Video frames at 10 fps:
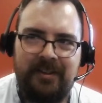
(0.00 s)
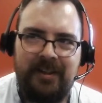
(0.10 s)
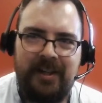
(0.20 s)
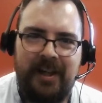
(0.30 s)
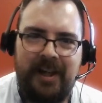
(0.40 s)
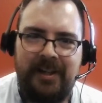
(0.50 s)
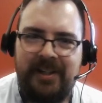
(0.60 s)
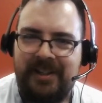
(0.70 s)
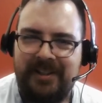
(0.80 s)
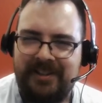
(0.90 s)
at
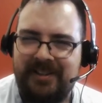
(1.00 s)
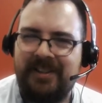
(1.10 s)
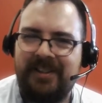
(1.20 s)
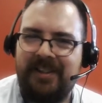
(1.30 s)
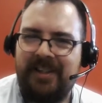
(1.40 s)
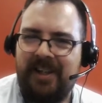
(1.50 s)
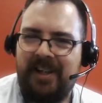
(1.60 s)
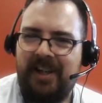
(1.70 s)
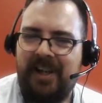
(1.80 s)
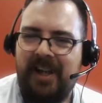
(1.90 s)
ease
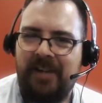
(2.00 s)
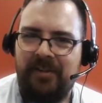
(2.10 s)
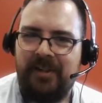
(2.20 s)
having